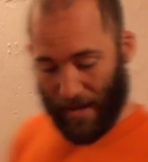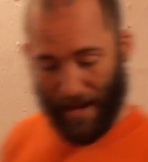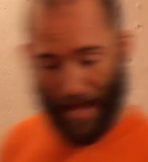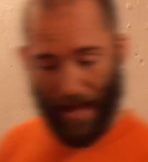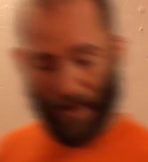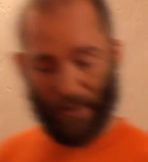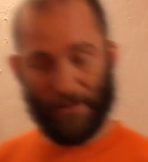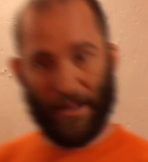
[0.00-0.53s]

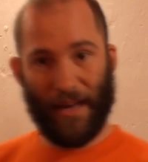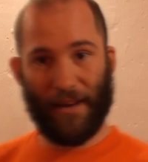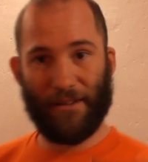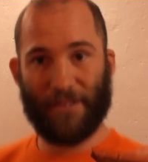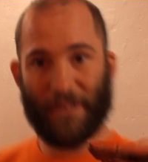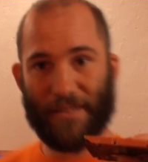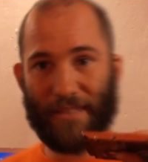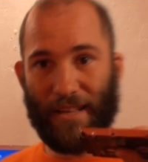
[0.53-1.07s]
Now, now,
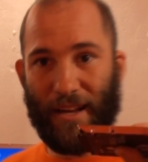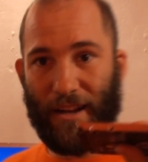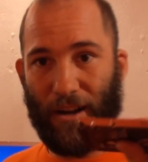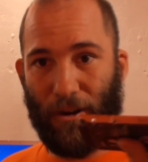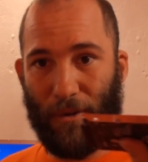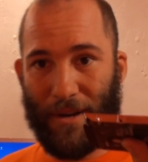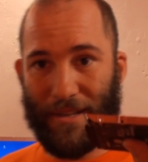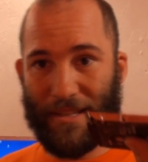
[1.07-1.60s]
just like
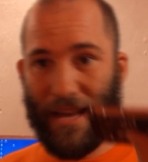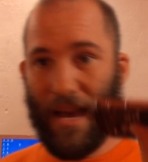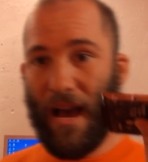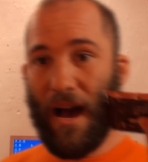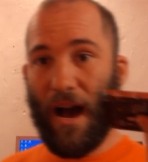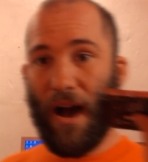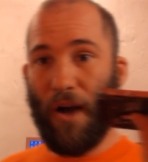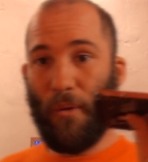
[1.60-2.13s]
always,
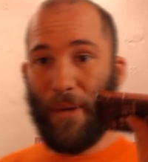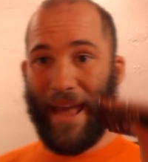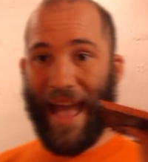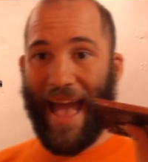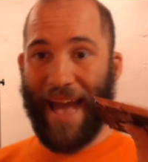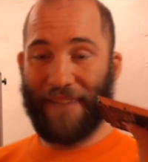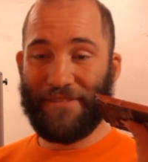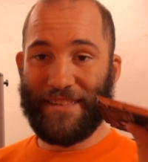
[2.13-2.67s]
uh, we
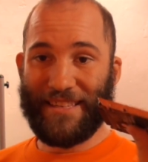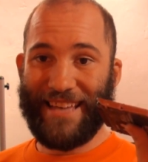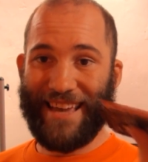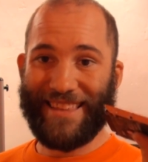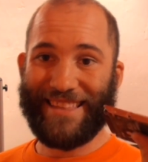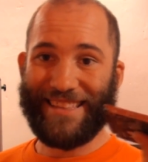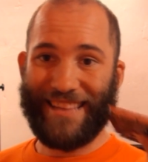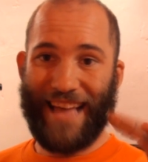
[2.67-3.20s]
have to
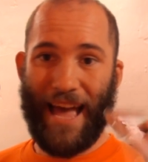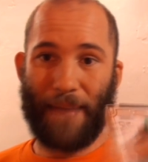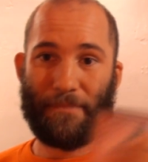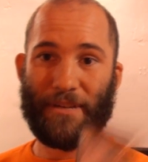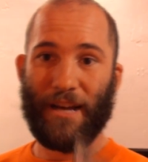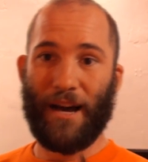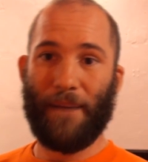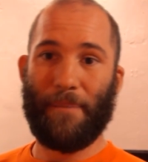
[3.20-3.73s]
take the
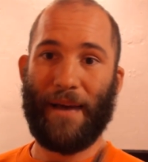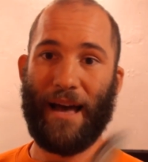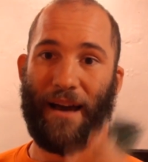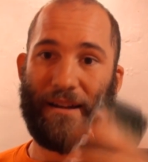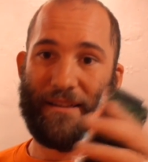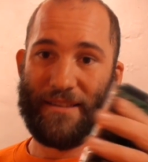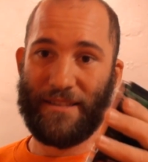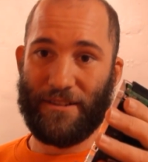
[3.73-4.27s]
laptop
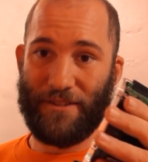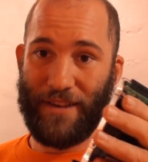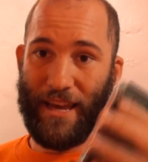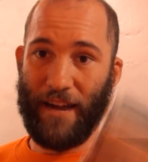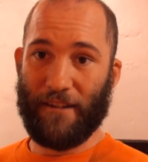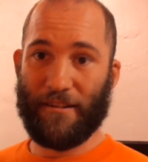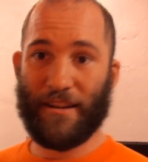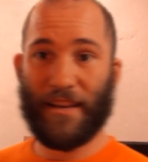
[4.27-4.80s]
out of this little
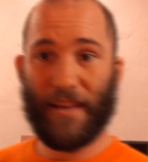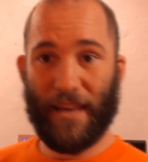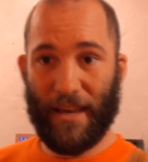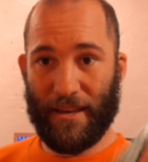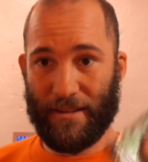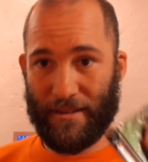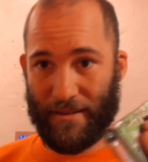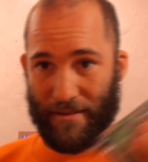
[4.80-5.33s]
carrying
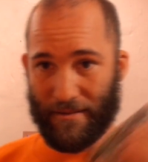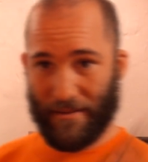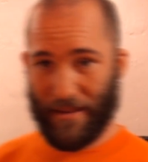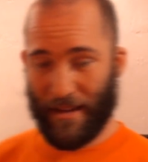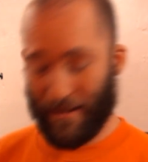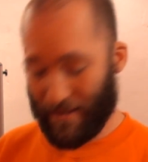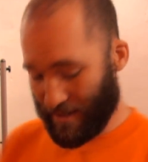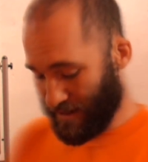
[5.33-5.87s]
case
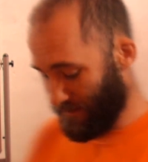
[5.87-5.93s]
that it's